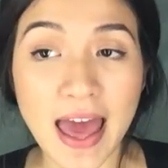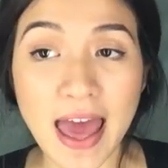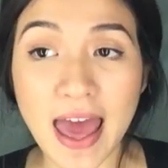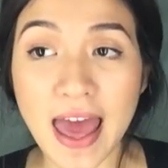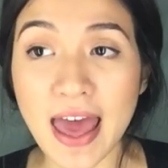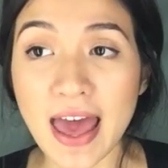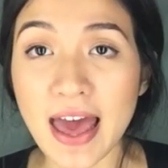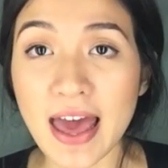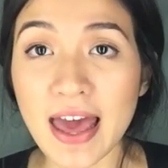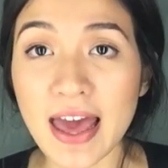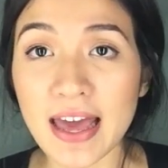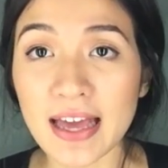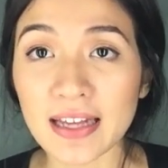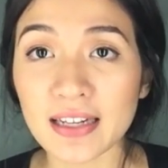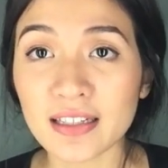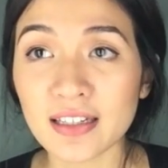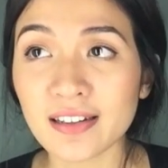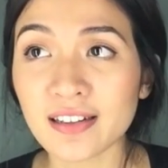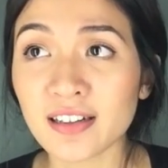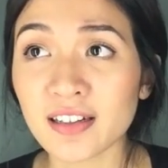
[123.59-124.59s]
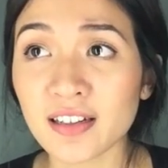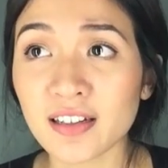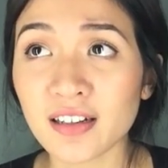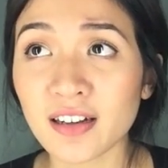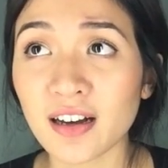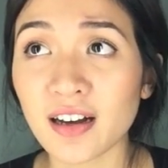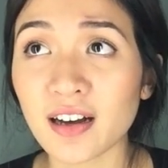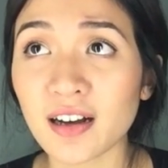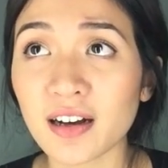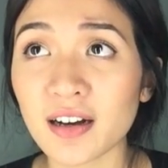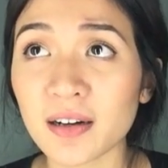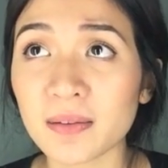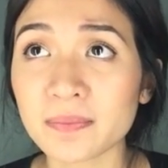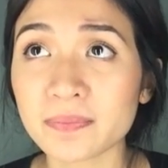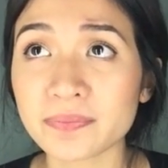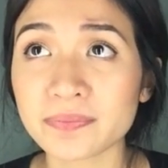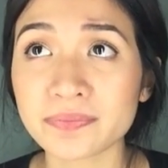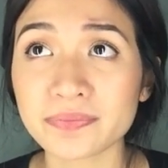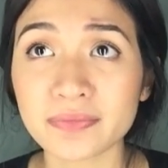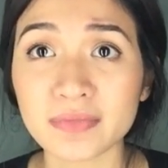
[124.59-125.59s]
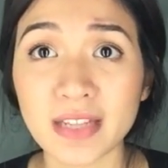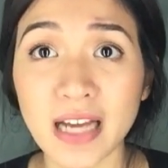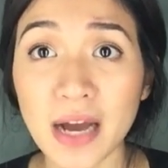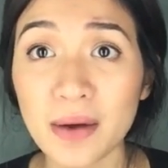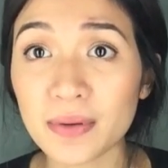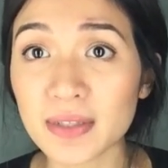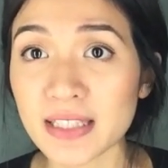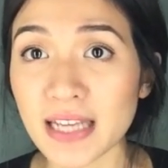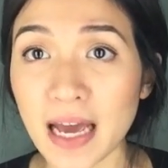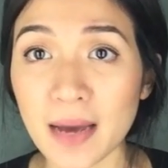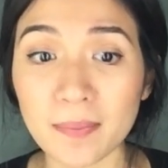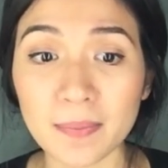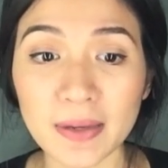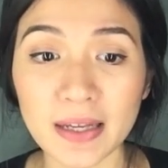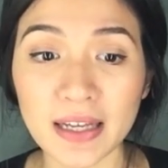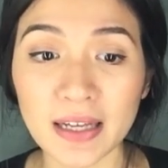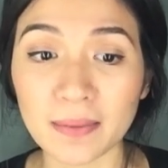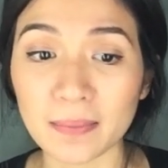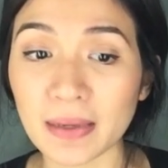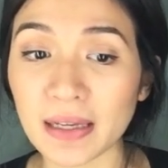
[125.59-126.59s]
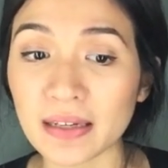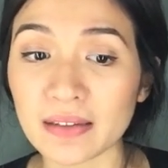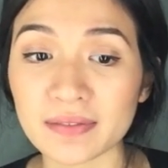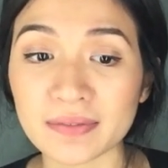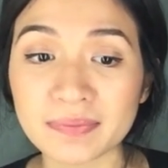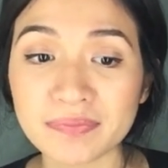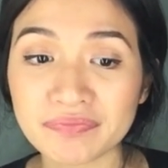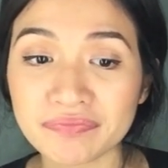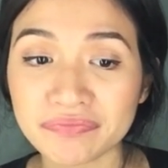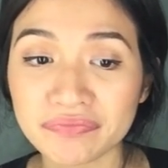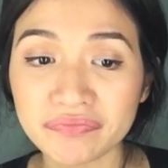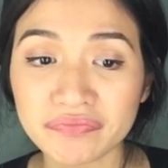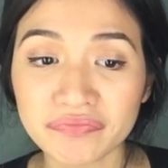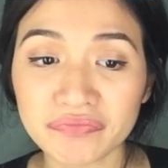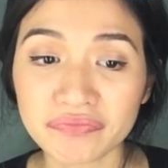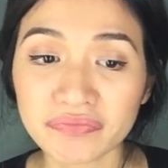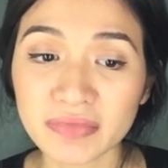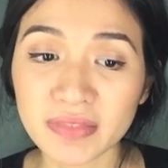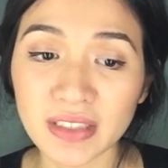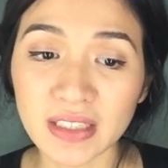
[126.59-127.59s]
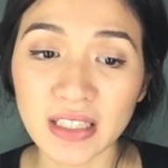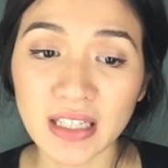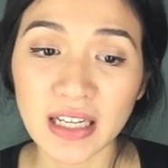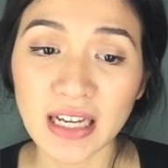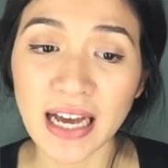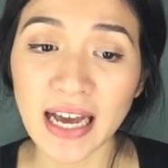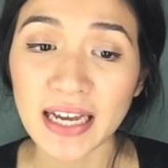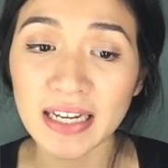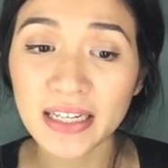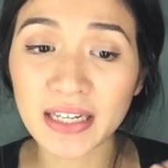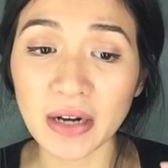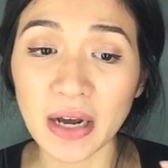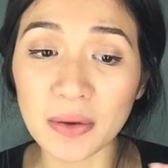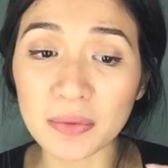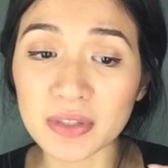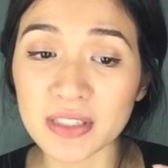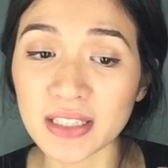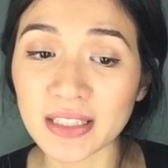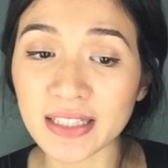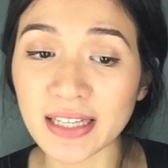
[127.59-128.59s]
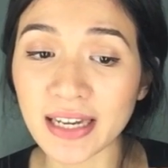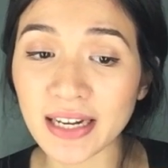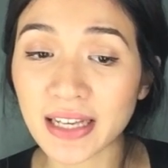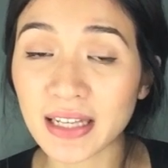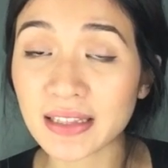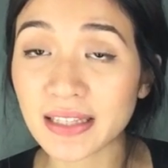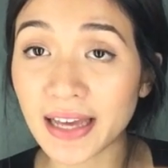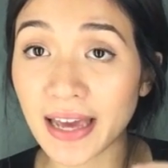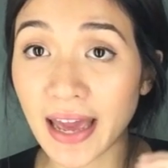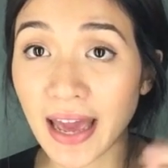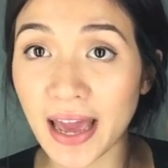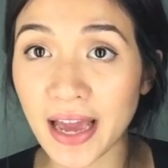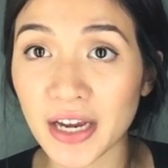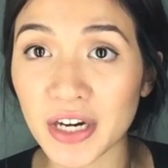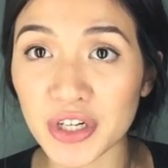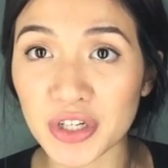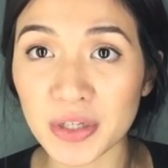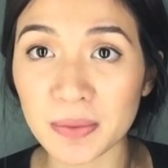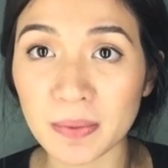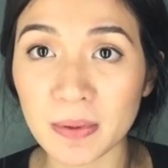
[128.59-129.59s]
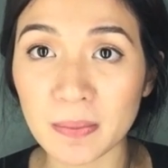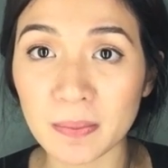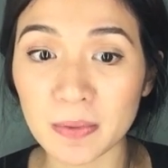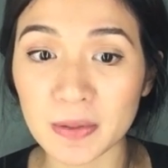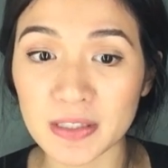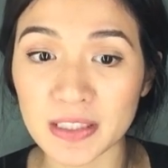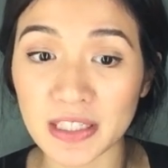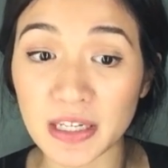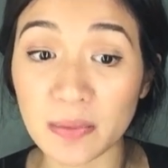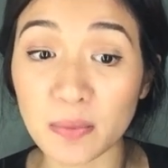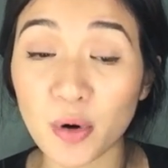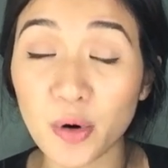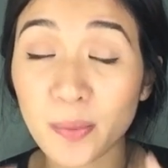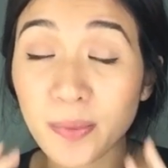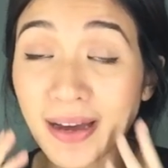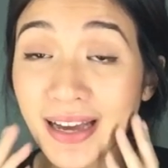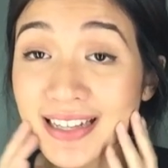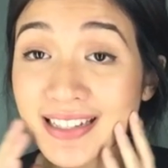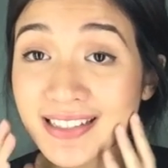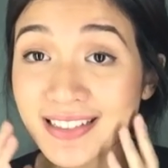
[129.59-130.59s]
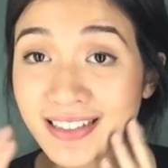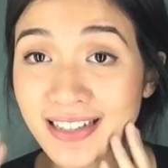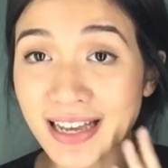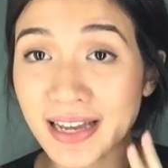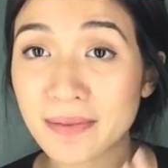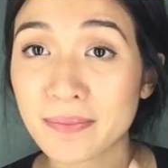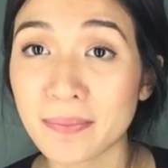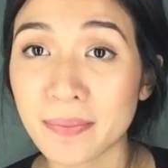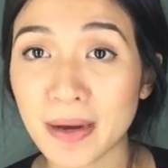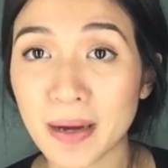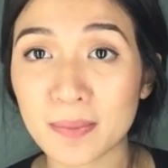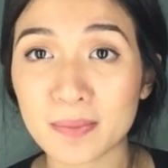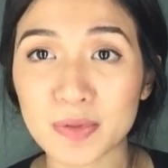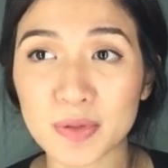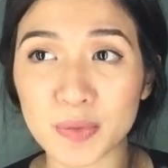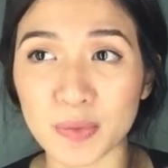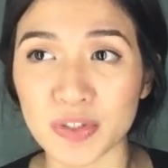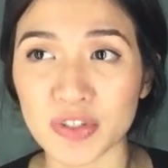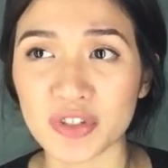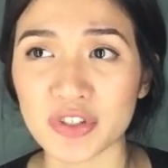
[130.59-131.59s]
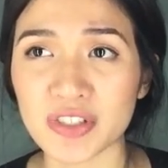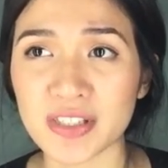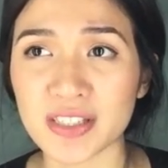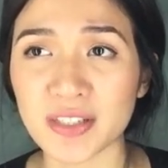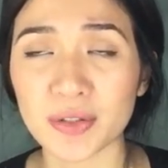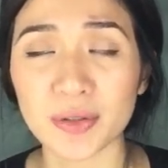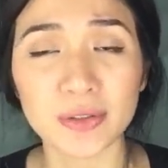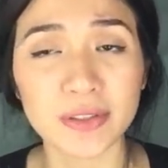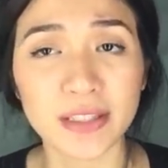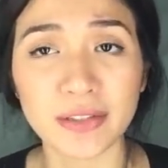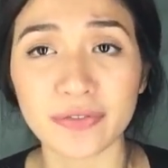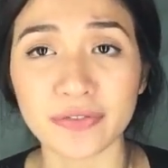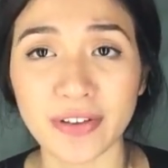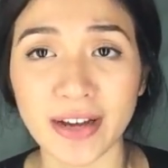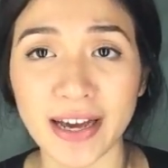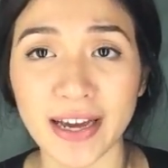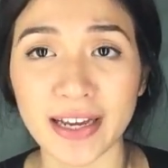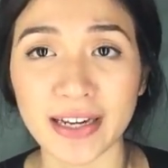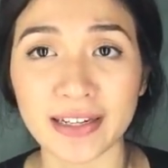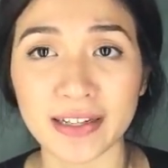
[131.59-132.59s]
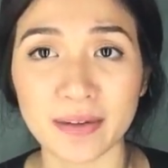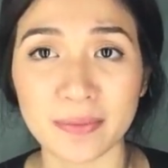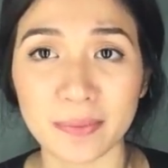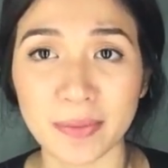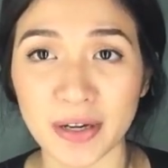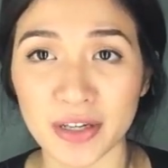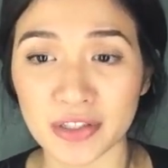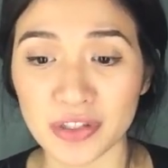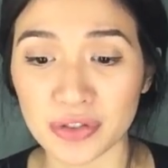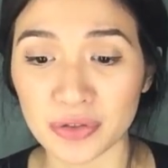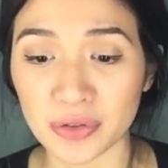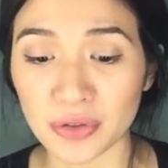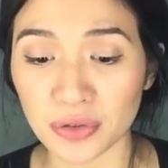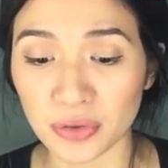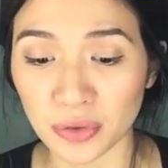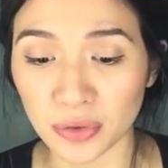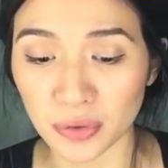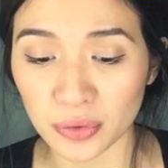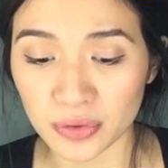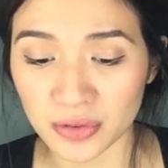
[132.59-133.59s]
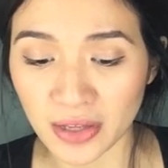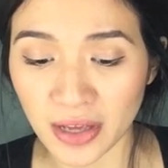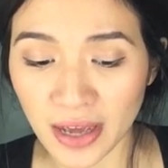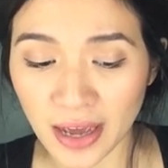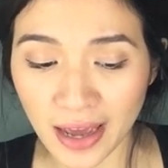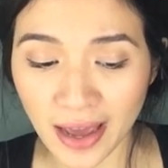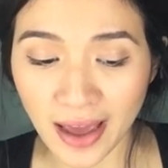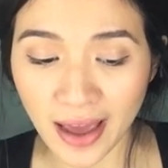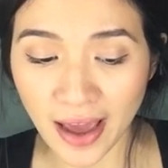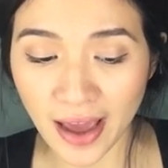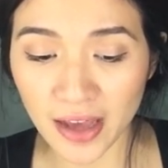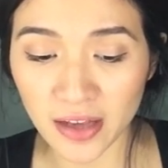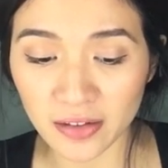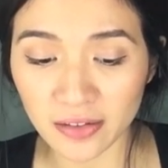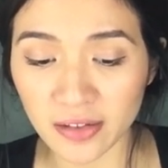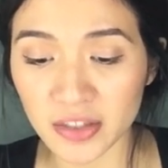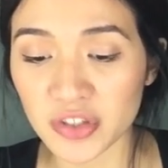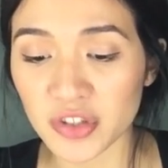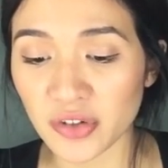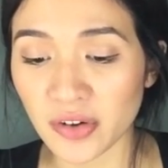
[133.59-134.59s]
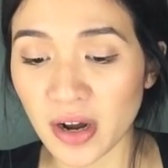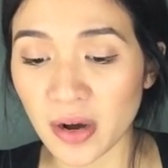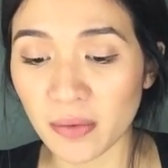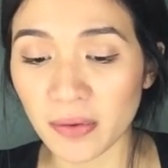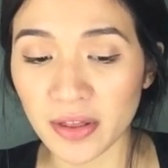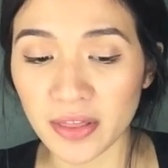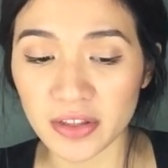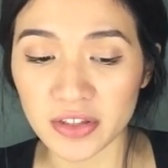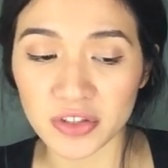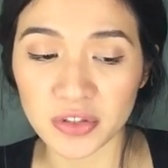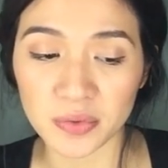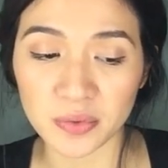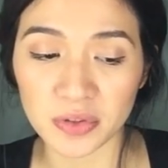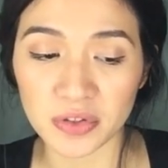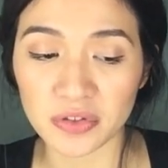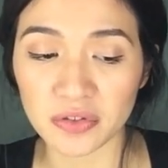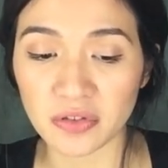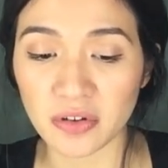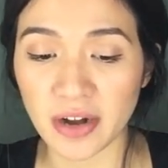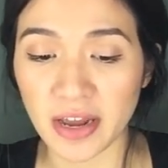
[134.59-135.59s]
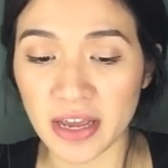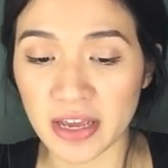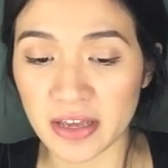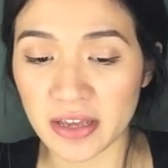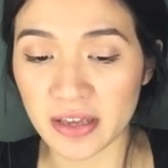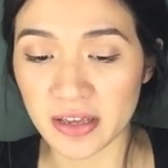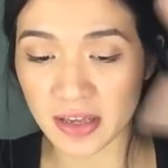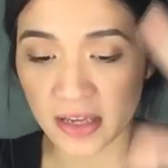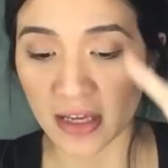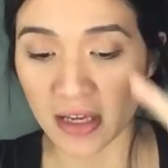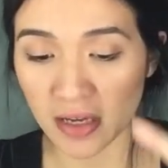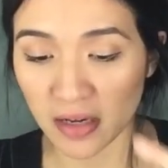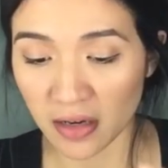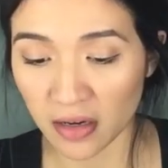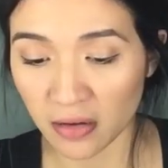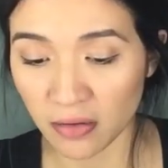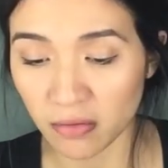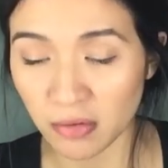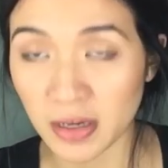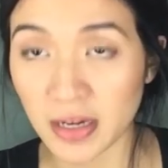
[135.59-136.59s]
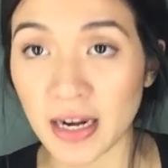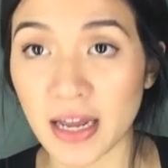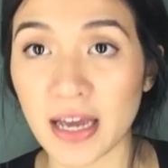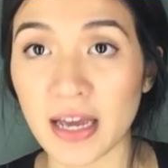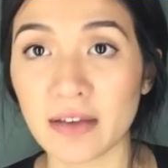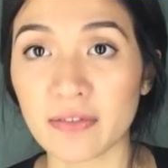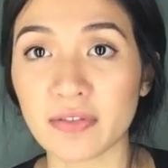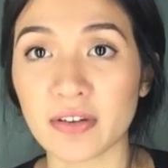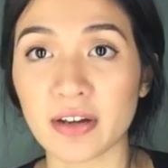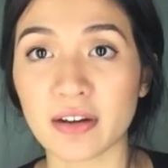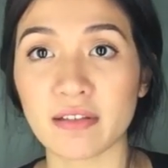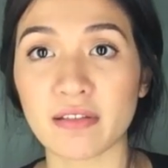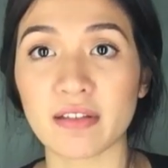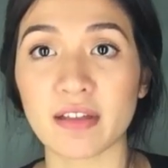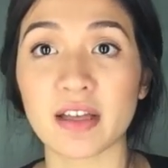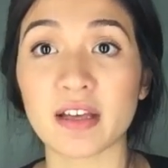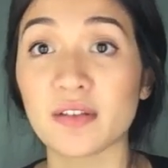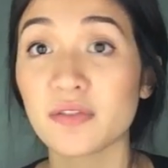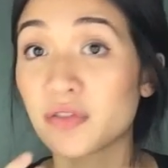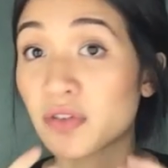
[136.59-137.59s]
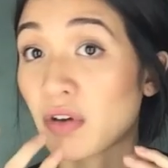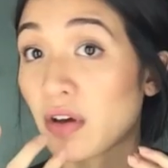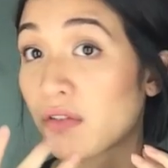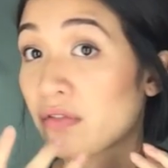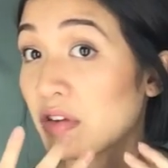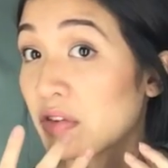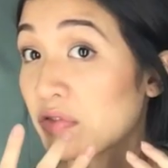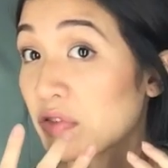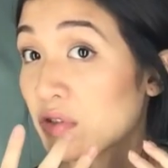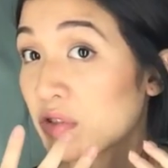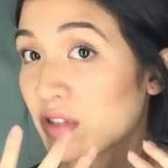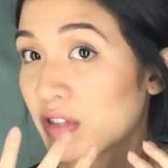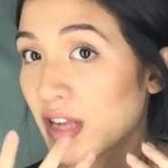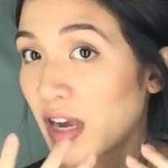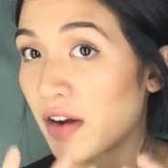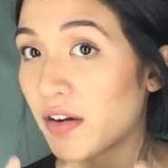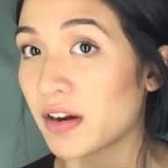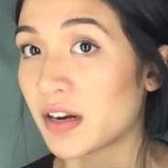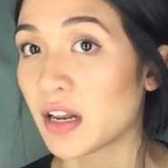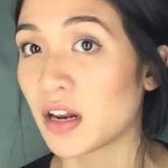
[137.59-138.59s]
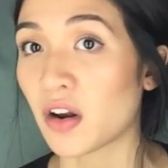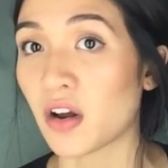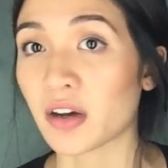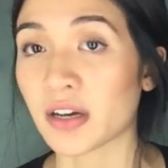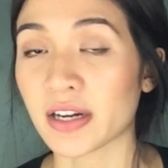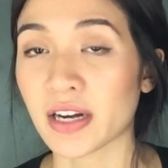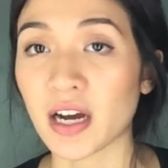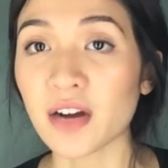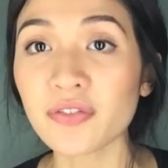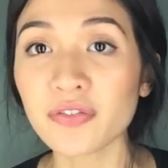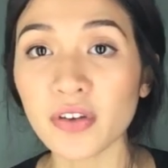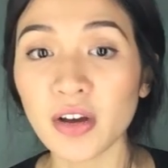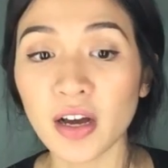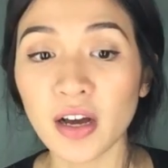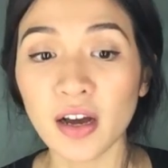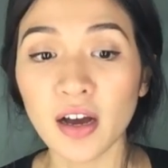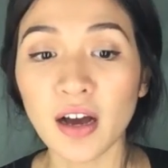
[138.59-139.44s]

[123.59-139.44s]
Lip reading: And I was happy. I mean, I wasn't getting like angry pimples anymore, but I still had bumps, which is totally fine compared to, you know, those angry jerawat that just wants to like eat you alive kind of thing if you stare at it long enough.